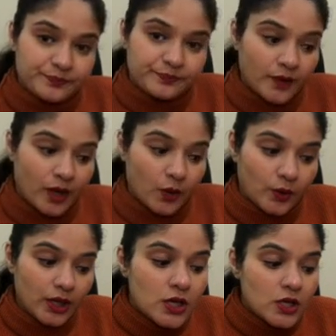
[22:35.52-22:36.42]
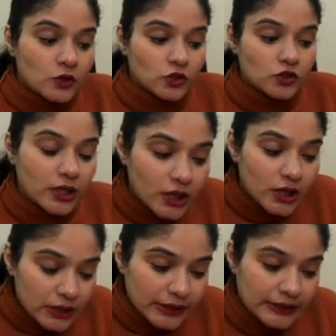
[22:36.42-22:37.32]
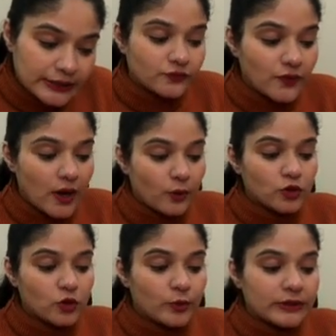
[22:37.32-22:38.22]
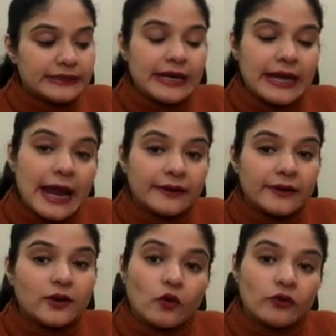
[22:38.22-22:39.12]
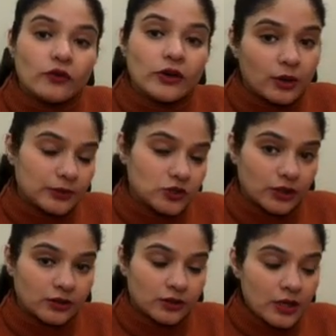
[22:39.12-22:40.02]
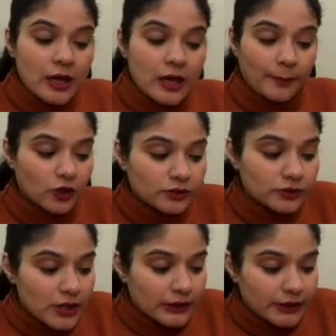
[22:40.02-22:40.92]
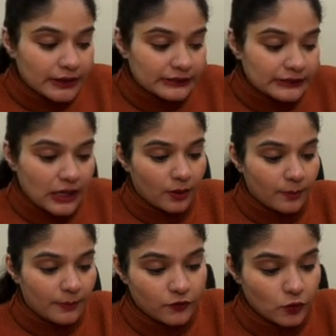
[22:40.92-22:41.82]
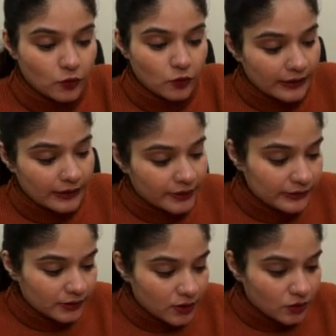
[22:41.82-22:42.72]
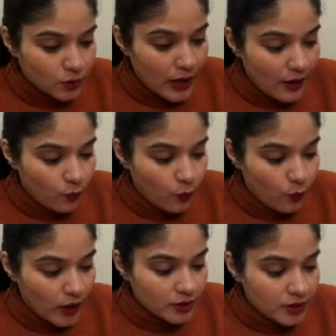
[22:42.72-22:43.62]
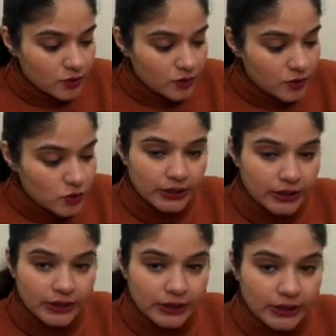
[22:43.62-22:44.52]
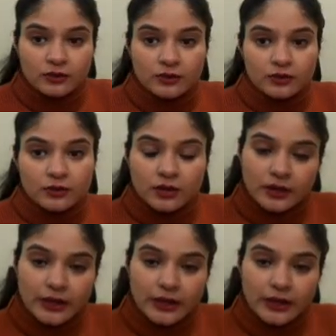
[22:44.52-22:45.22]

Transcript: Okay, so generally it is found towards the end of a carbon chain, because these if you look at this, you have 1 2 3, right?